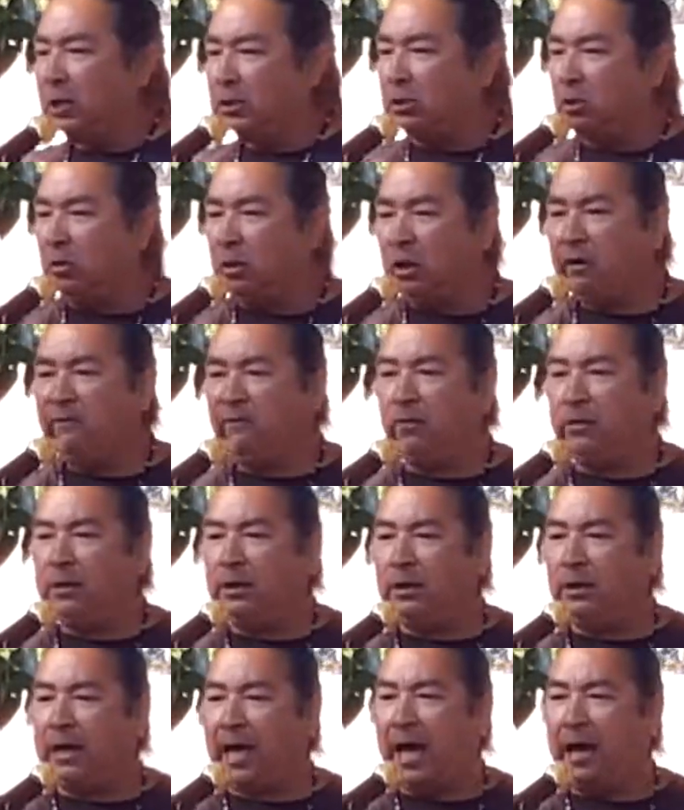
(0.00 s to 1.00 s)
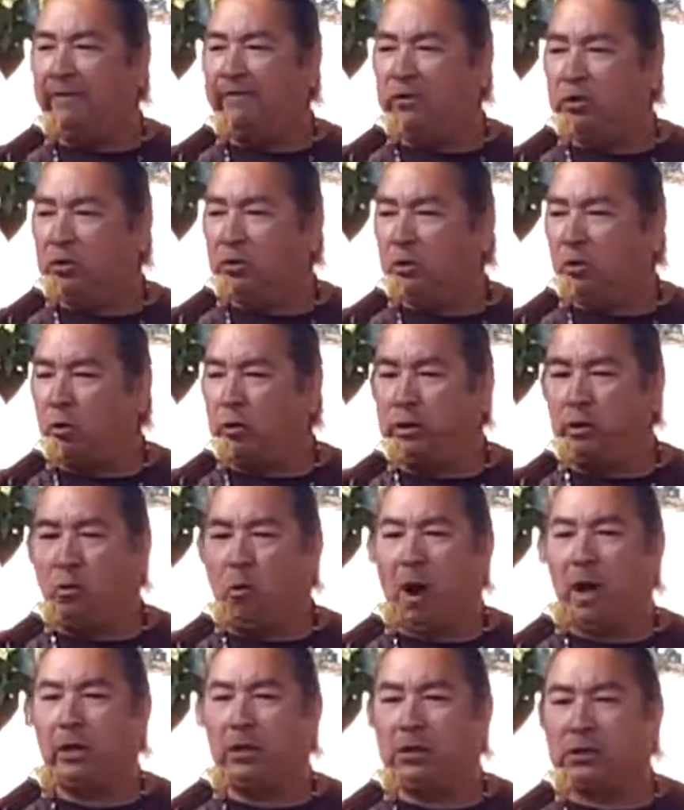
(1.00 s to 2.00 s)
So look for the avenue or the
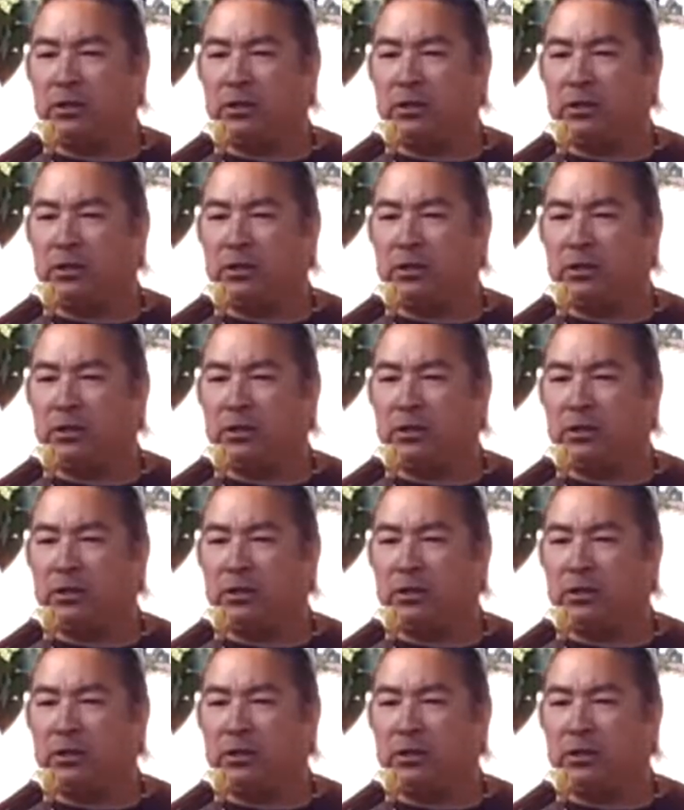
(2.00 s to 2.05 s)
water